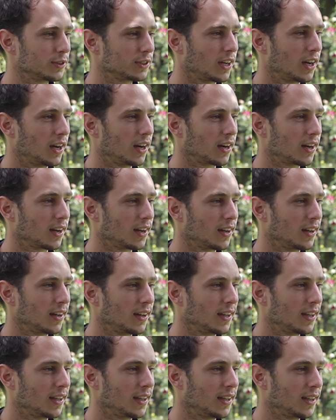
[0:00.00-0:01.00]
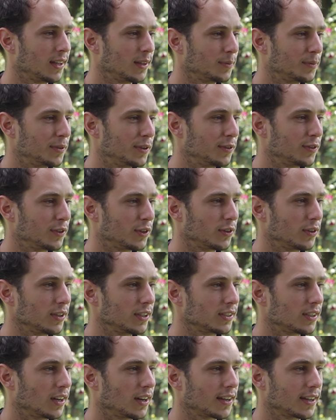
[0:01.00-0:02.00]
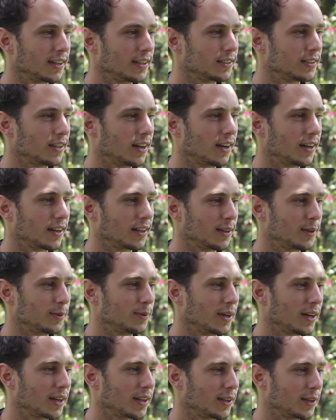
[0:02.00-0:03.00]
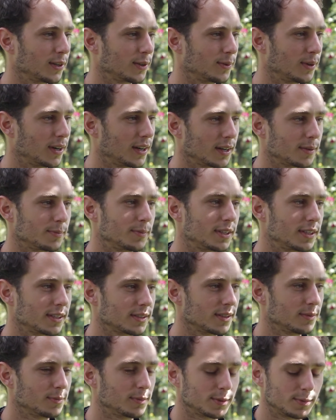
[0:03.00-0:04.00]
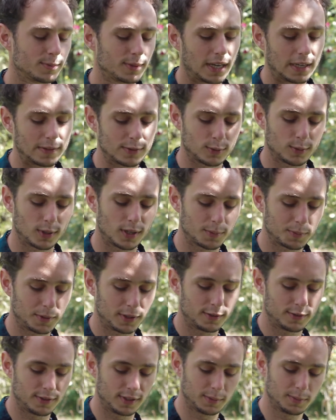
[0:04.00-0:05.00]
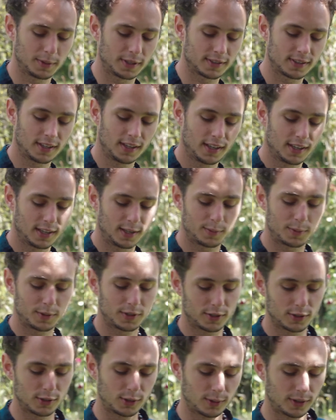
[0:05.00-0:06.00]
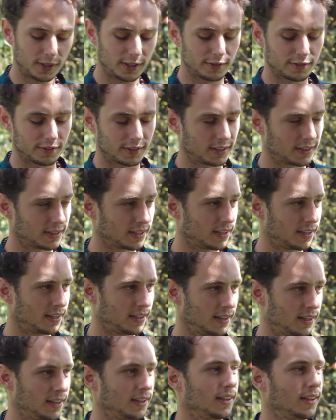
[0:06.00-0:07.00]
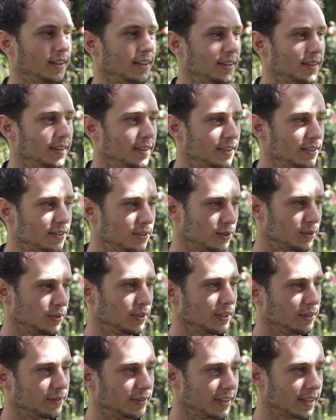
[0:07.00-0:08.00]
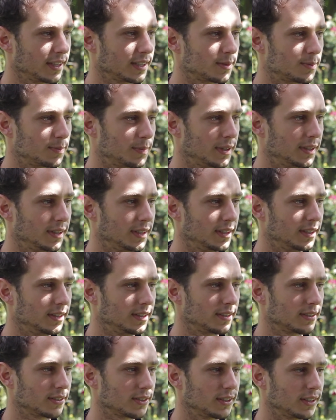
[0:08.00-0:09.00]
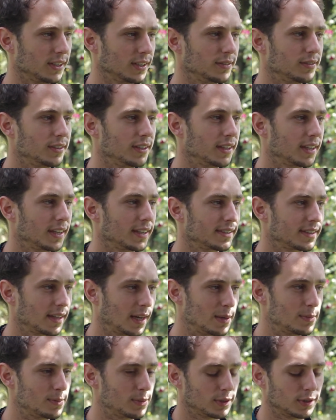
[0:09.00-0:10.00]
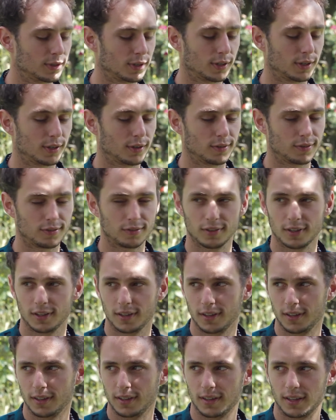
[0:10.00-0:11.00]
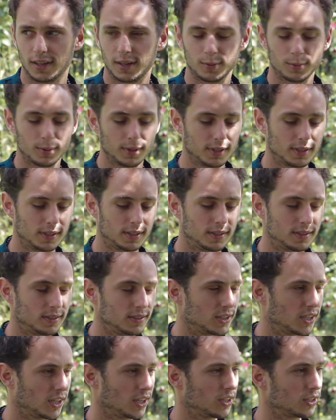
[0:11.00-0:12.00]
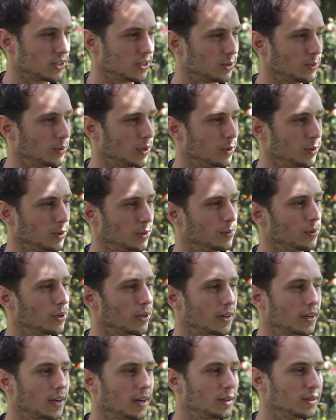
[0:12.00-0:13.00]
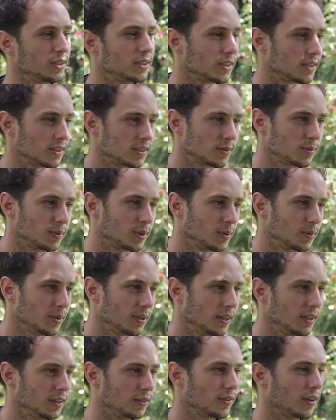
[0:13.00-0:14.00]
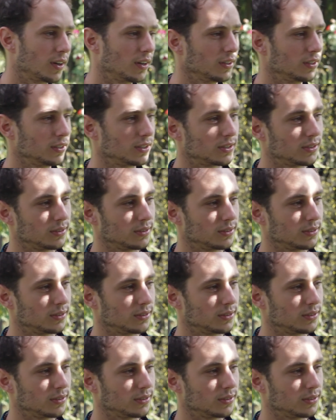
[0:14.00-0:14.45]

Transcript: talk, but if you're only talking the talk and not walking your walk, but we have to walk beautifully, because if we don't do anything, then there's no living experience or living example of how we change the way we work, how we change the way we live, how to